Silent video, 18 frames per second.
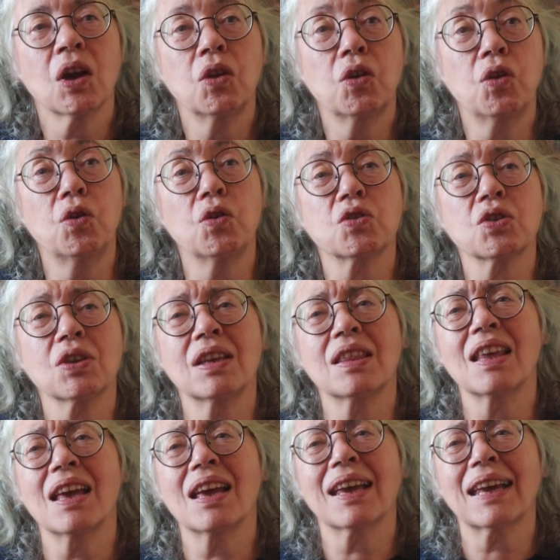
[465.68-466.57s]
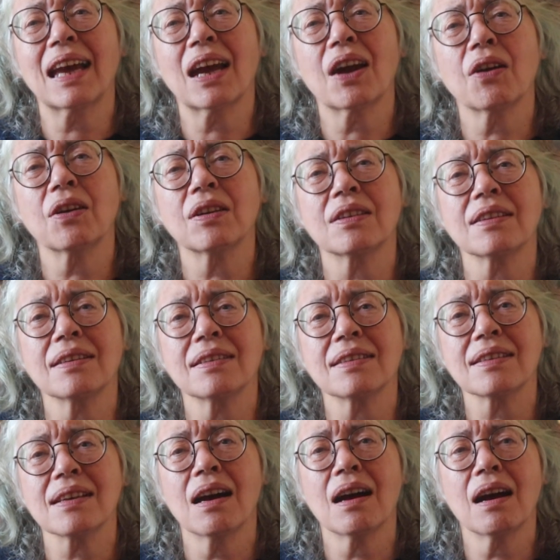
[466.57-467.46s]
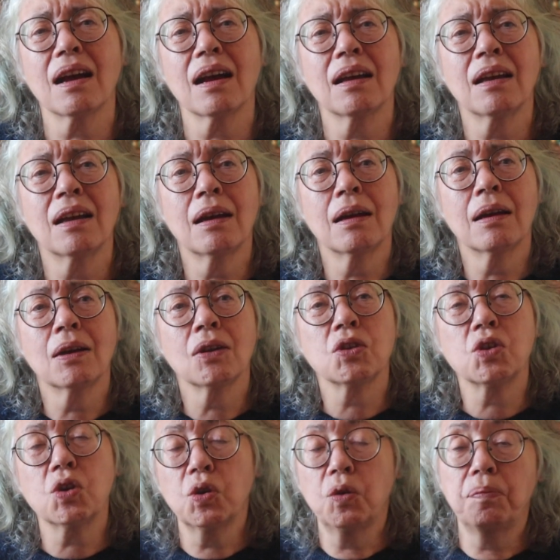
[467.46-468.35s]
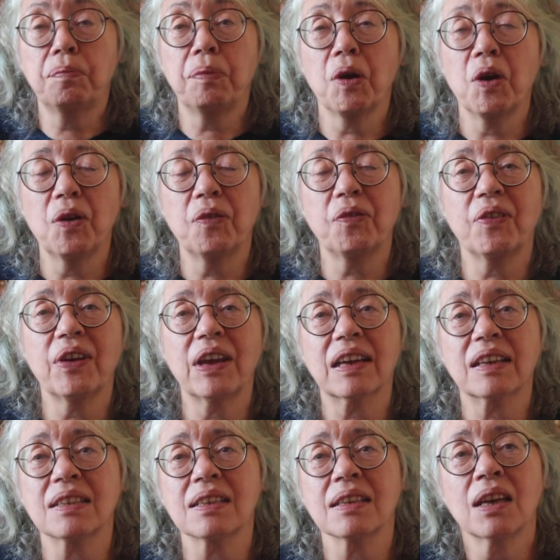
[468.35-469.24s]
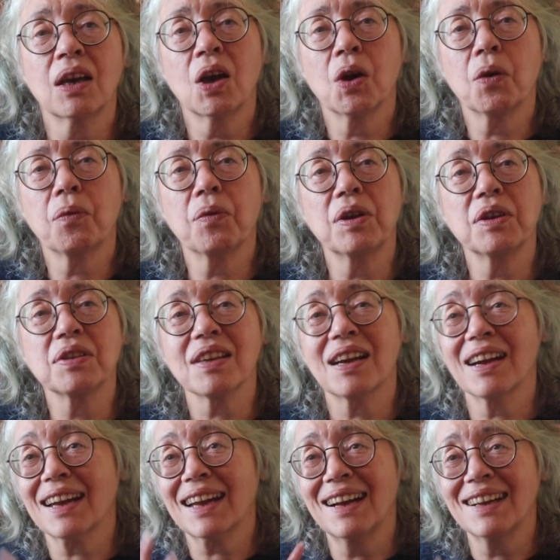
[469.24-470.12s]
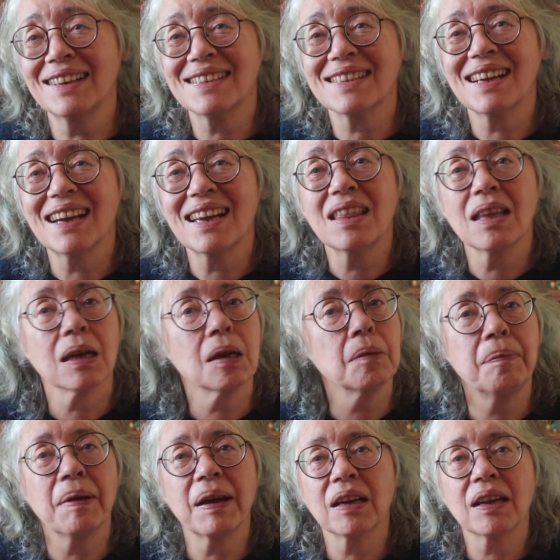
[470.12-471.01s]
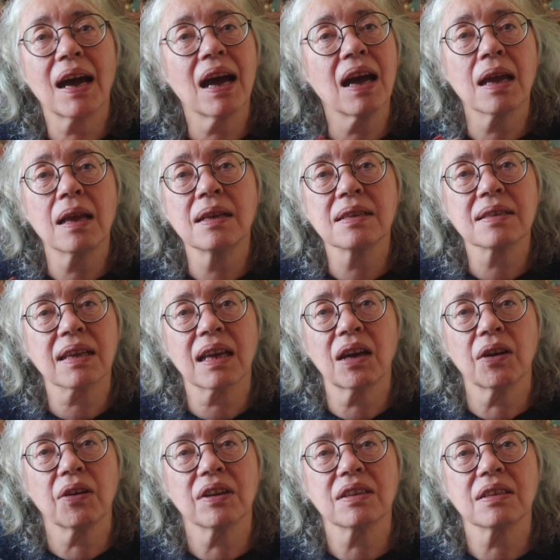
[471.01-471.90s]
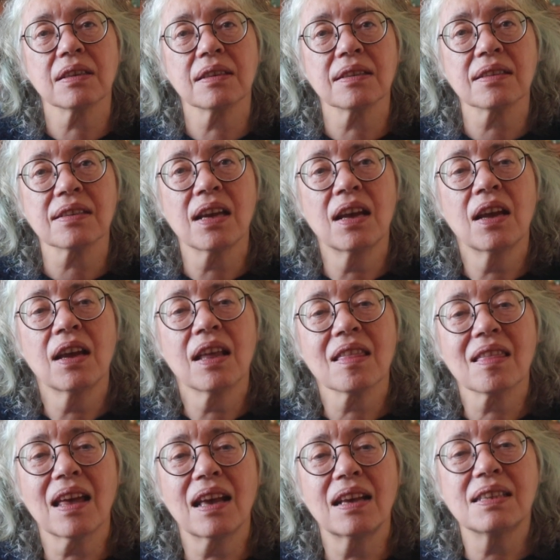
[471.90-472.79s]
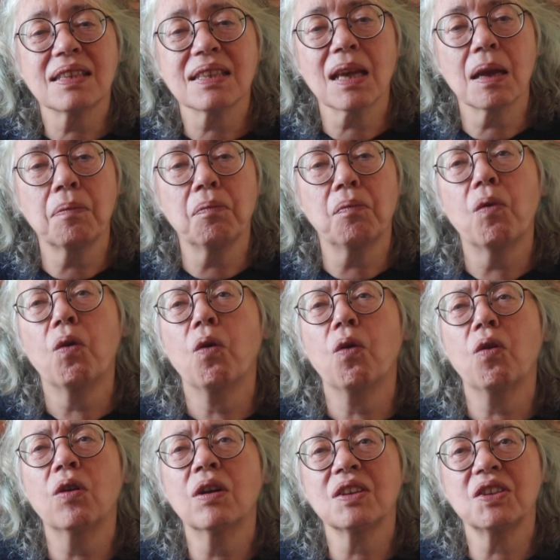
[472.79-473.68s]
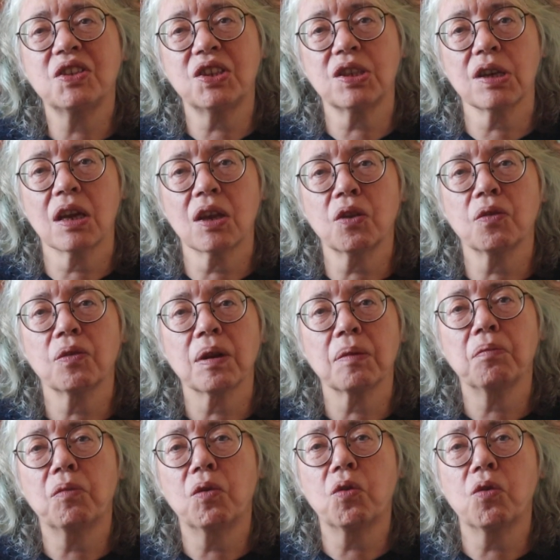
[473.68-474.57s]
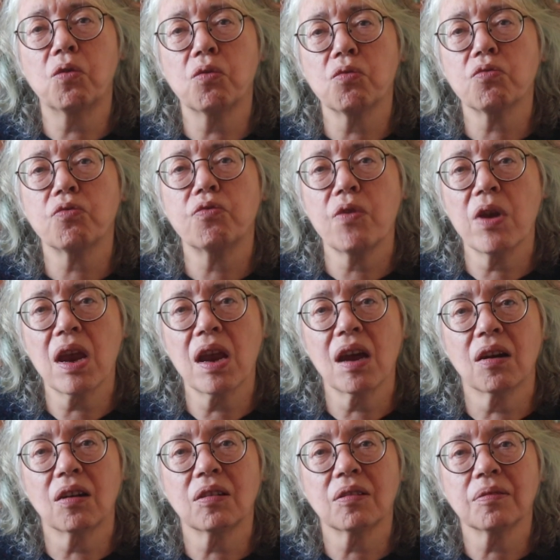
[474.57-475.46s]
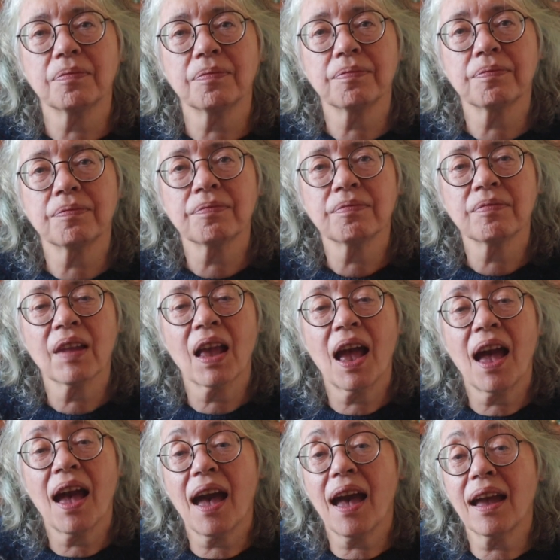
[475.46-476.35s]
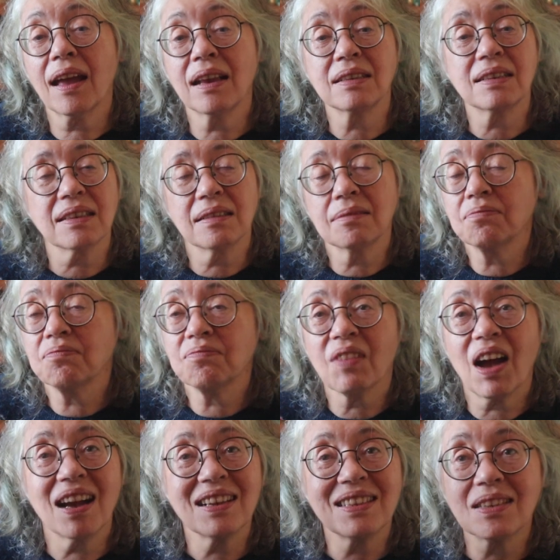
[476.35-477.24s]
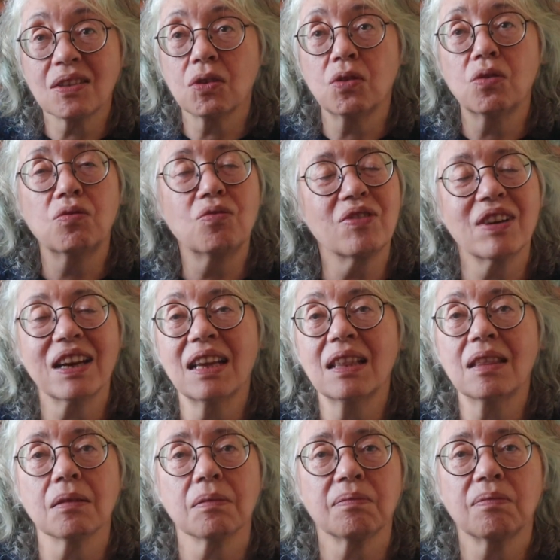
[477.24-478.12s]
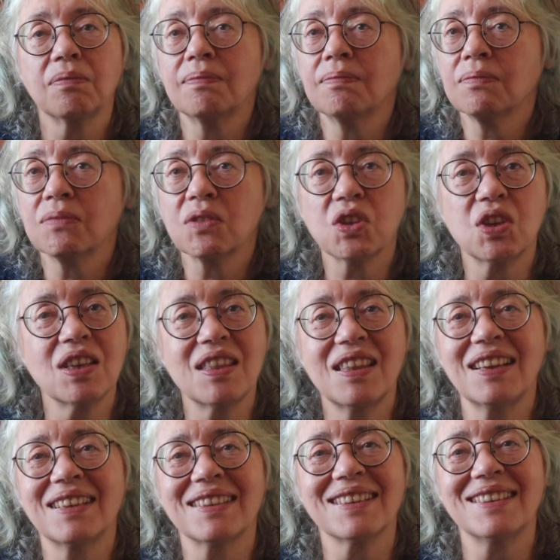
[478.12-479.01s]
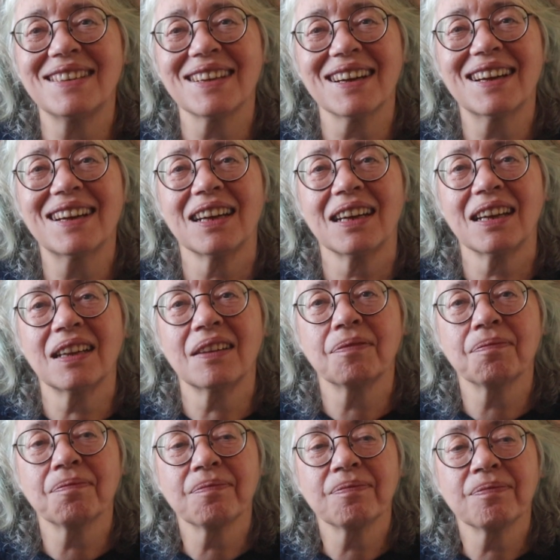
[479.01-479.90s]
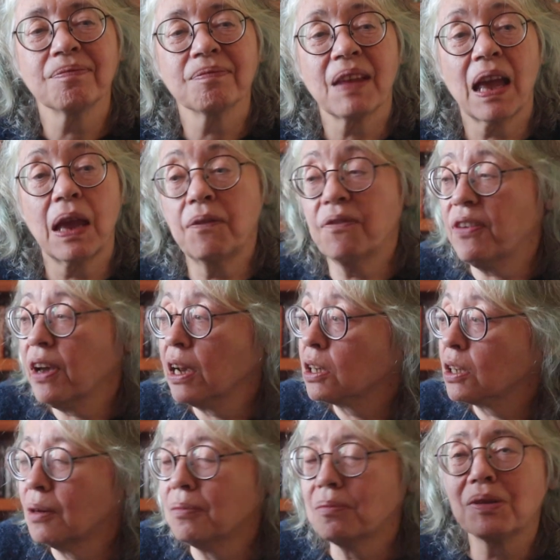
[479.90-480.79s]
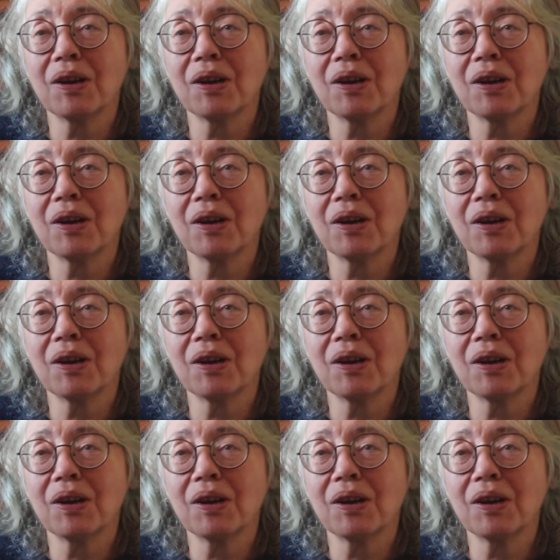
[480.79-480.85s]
Usually their characters are too perfect, whereas I can't say that about Heyer's characters. They seem more genuine, more real. And I still read them to this day. In fact, I'm